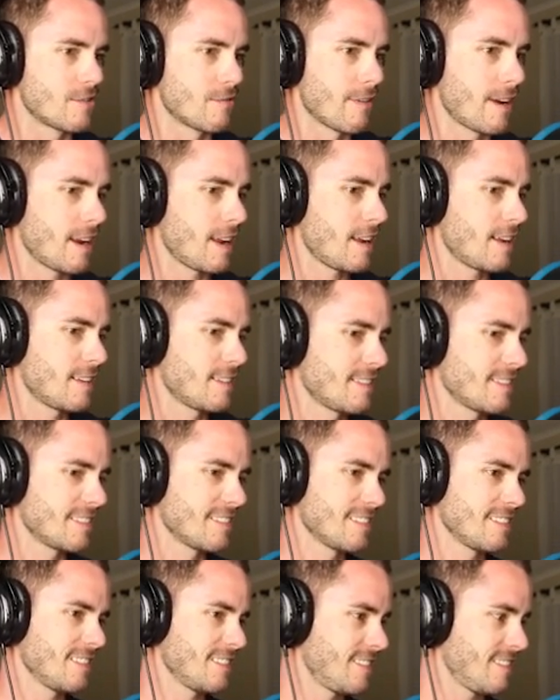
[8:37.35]
You ready?
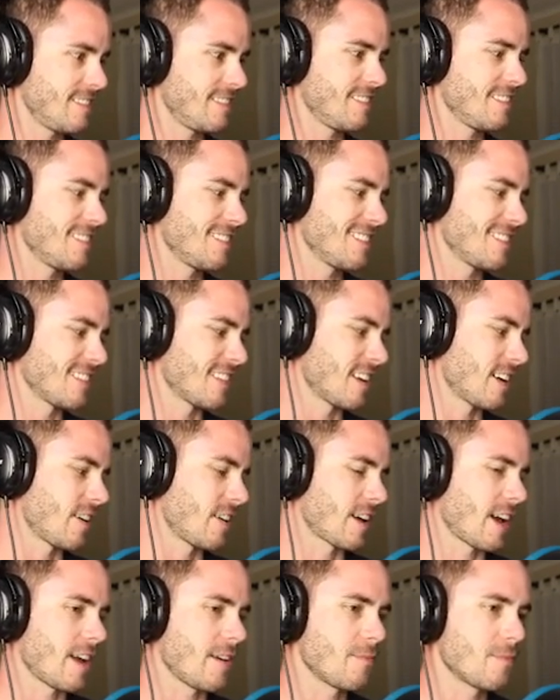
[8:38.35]
Yep.
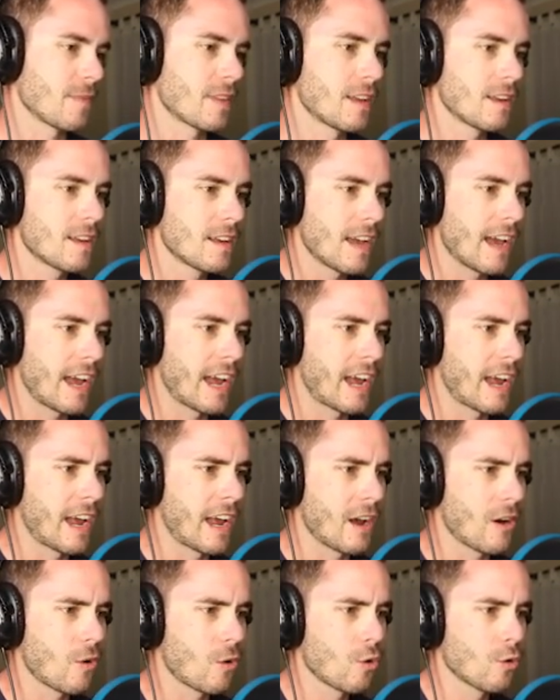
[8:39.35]
Okay.
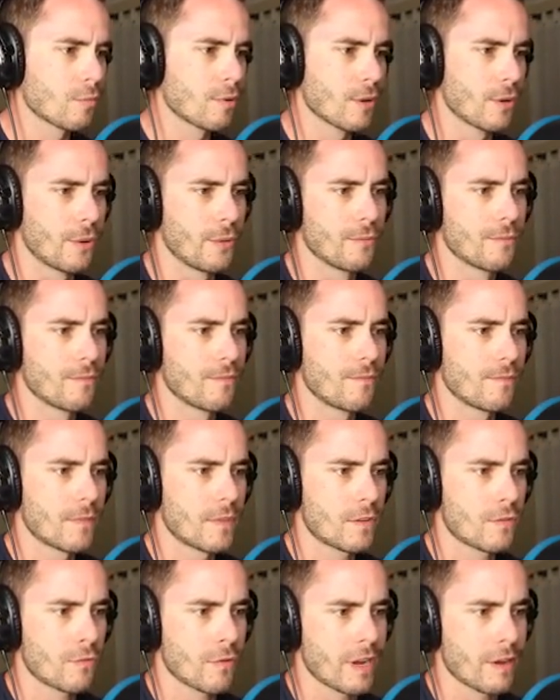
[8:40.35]
Uh, all blue.
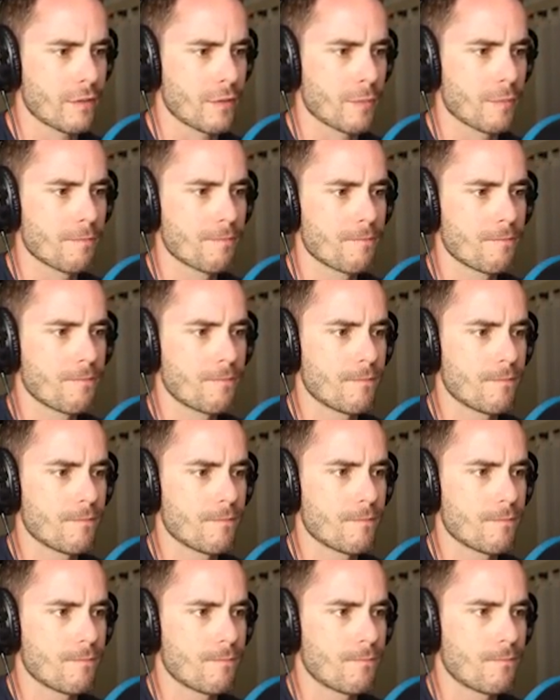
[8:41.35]
Three of them. All blue.
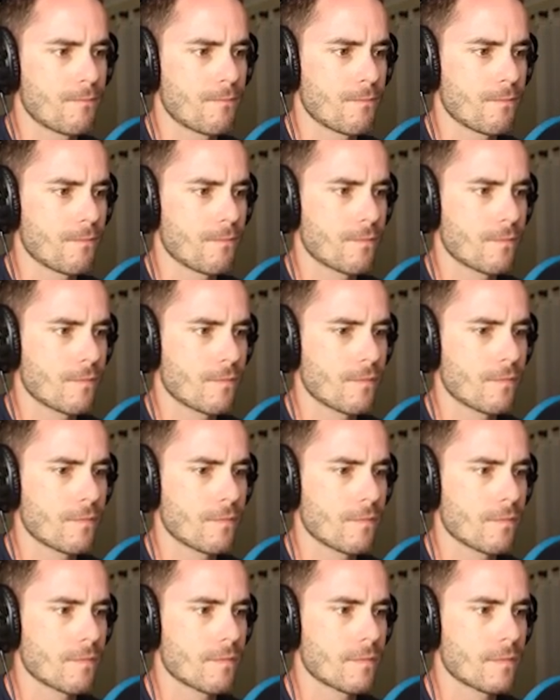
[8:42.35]
Three of
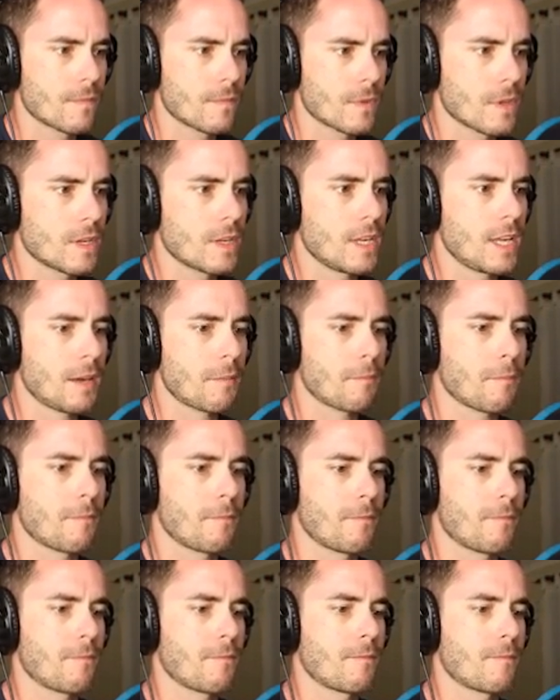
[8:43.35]
them all blue. Yep.
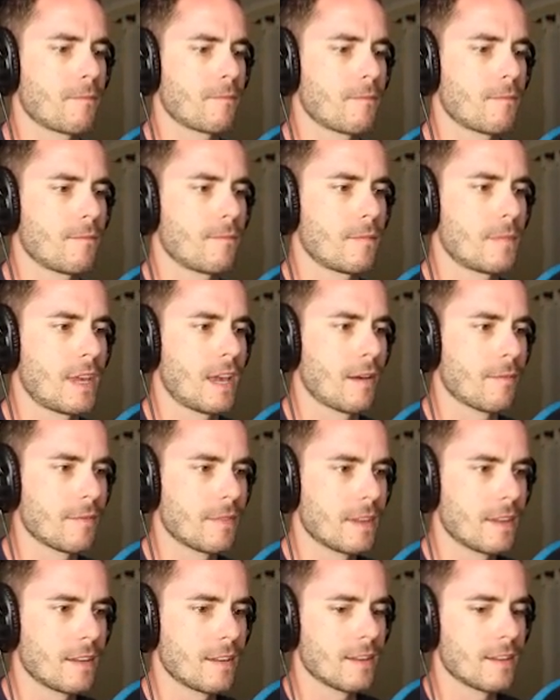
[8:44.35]
Really? That's weird. Yep.
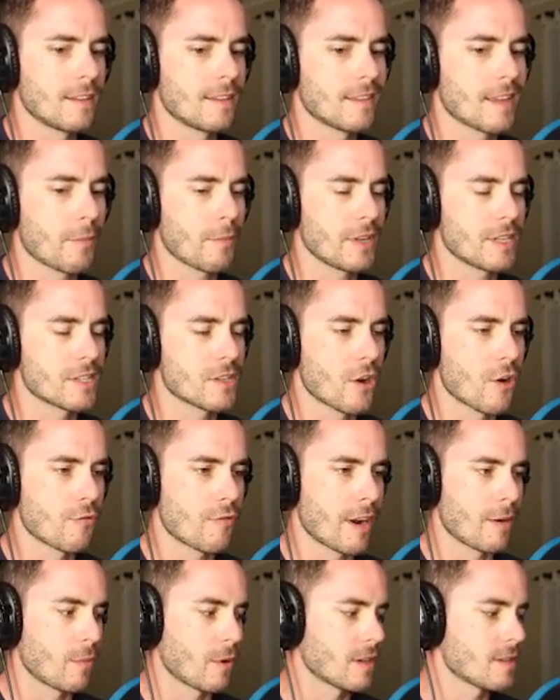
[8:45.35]
Okay. Uh, that means if there
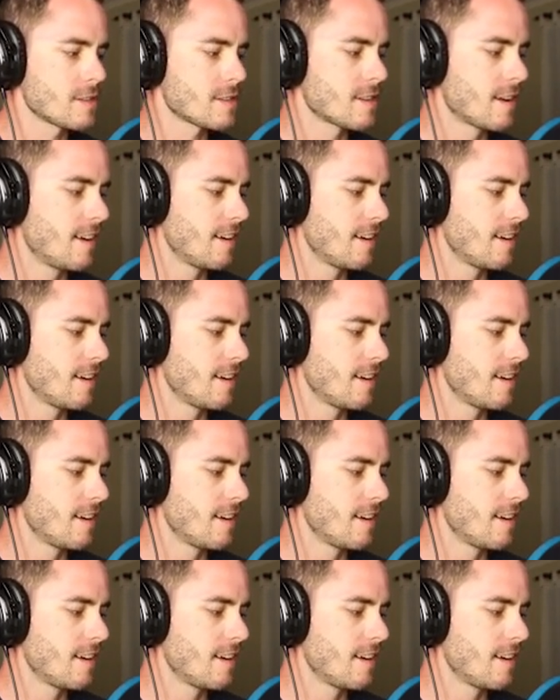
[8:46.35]
are more ones.